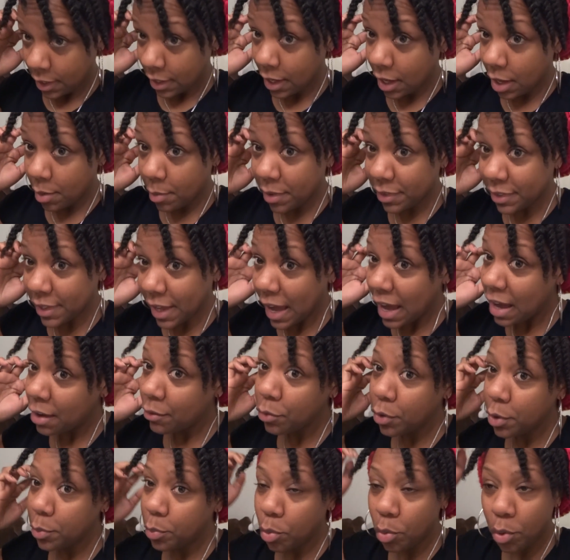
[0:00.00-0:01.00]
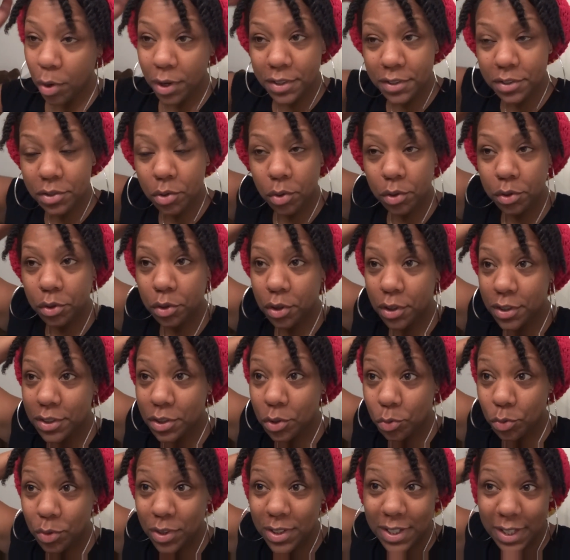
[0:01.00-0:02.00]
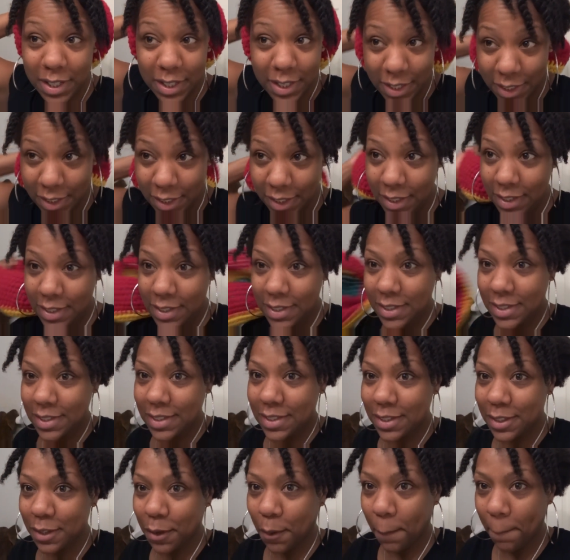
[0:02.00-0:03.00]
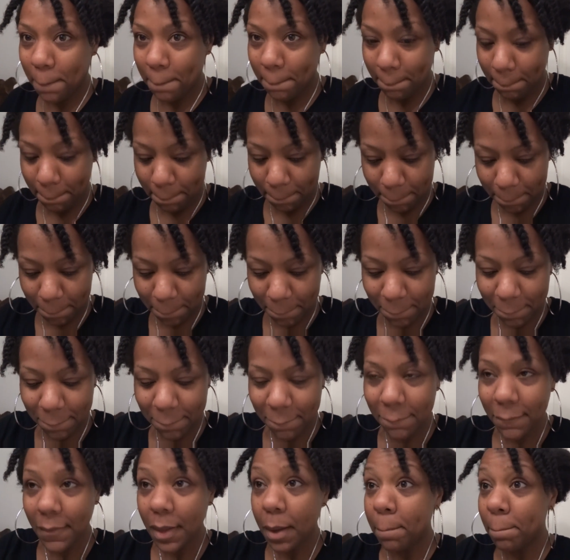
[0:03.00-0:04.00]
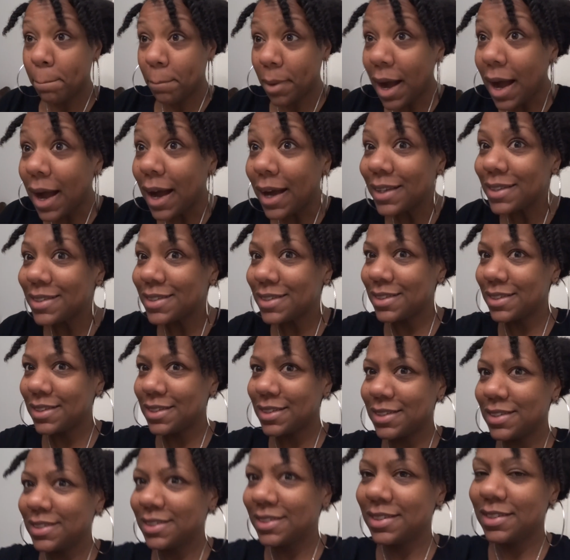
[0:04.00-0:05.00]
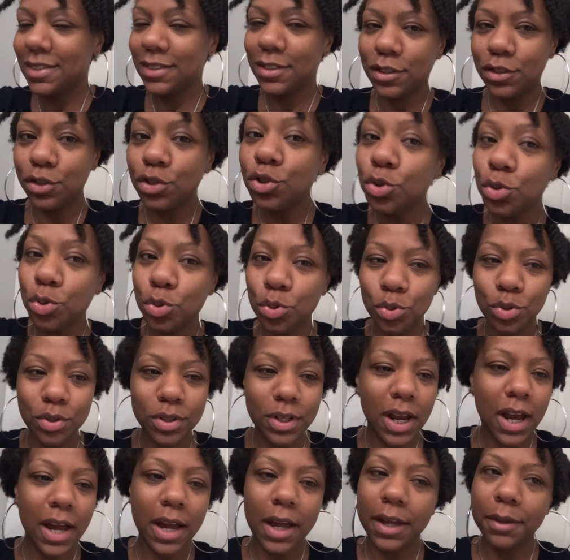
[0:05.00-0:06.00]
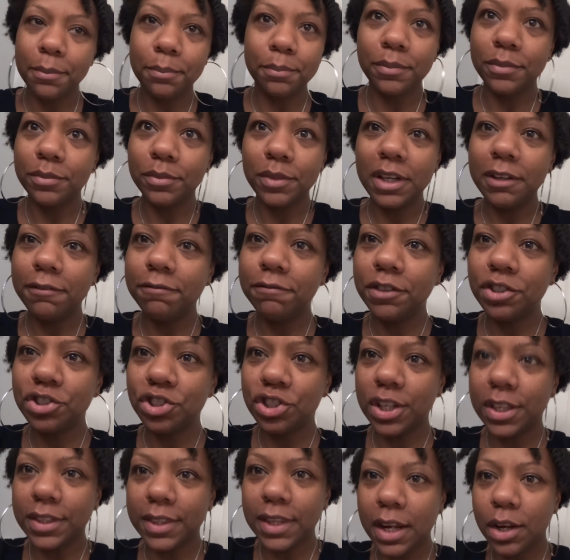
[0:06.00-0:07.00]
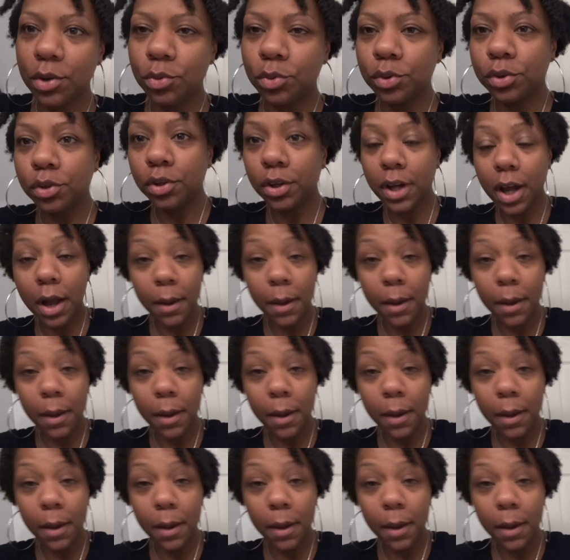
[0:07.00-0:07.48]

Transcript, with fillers: I'm at the halfway point so it looks ridiculous. But soon I'm envisioning that it will look